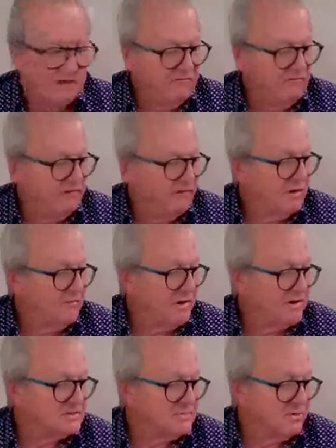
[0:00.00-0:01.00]
If you are
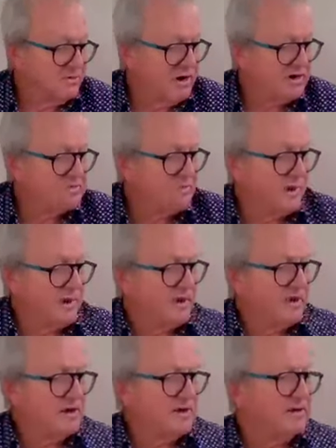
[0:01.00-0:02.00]
mesmerized
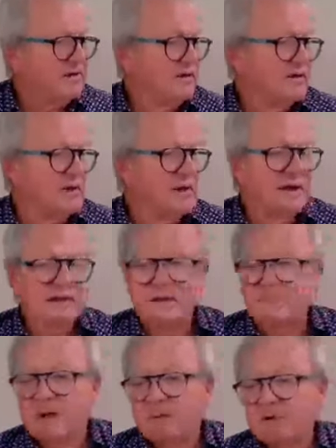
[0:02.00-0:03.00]
by looking
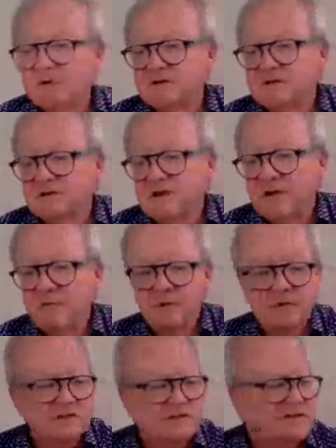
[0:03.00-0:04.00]
at the bubbles, they
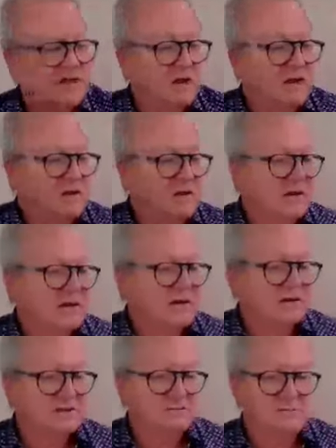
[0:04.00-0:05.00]
will
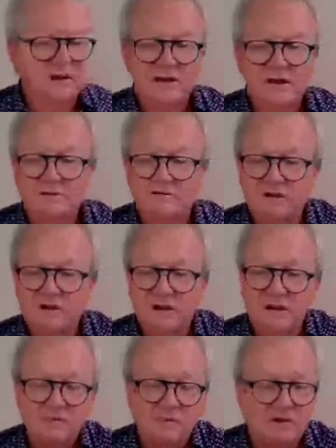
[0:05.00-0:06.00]
slowly dissipate over
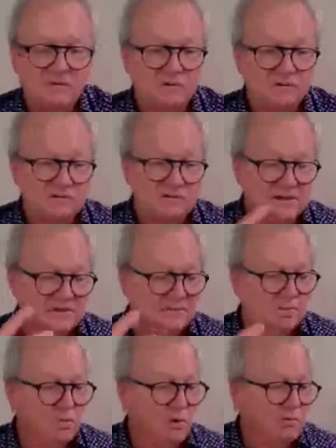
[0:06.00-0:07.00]
time because
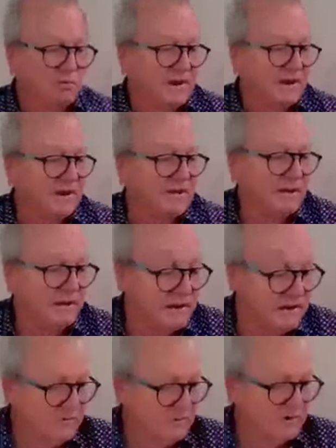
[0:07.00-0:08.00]
it's warming.
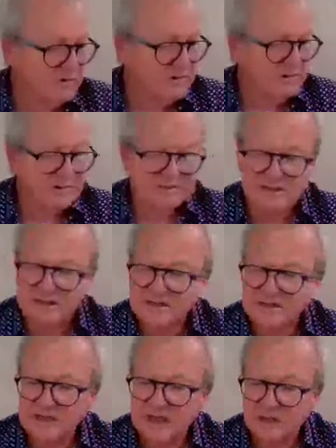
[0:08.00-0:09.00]
We're doing this
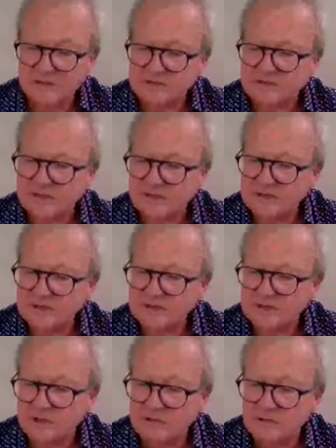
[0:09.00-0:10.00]
tasting
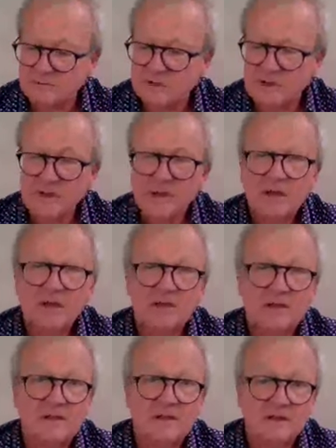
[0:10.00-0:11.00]
outside, so
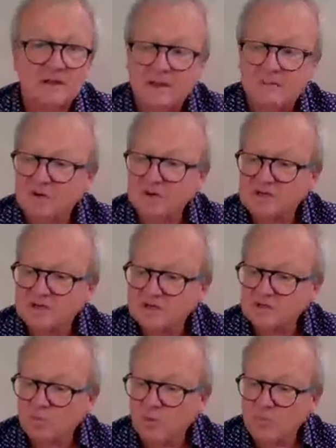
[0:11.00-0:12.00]
the
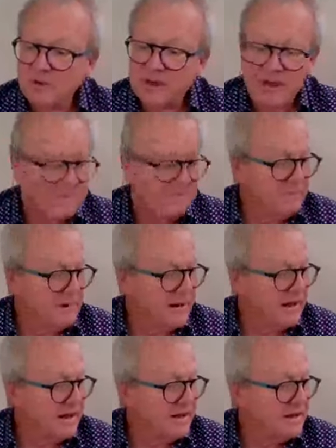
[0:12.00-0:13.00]
temperature is warming up,
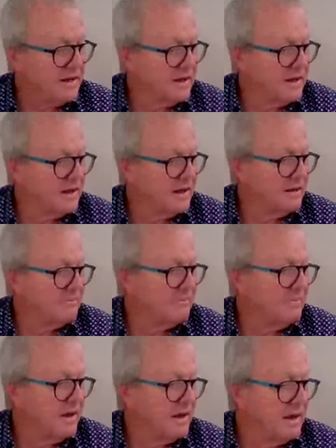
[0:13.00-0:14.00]
and
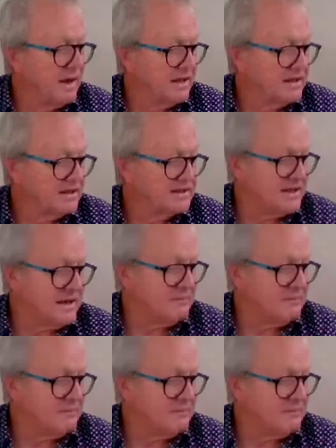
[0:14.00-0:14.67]
at the